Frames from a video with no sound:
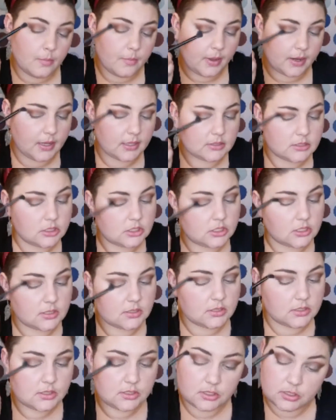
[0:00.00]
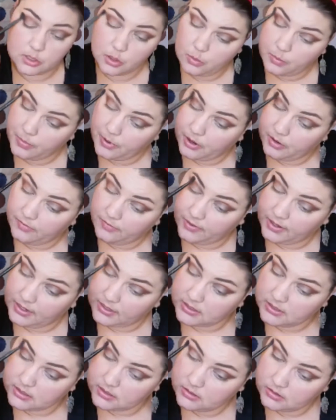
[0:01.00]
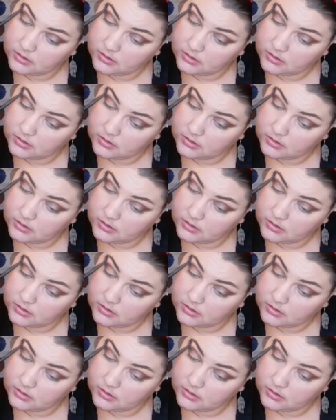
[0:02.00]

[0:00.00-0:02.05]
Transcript: but it's just so perfect.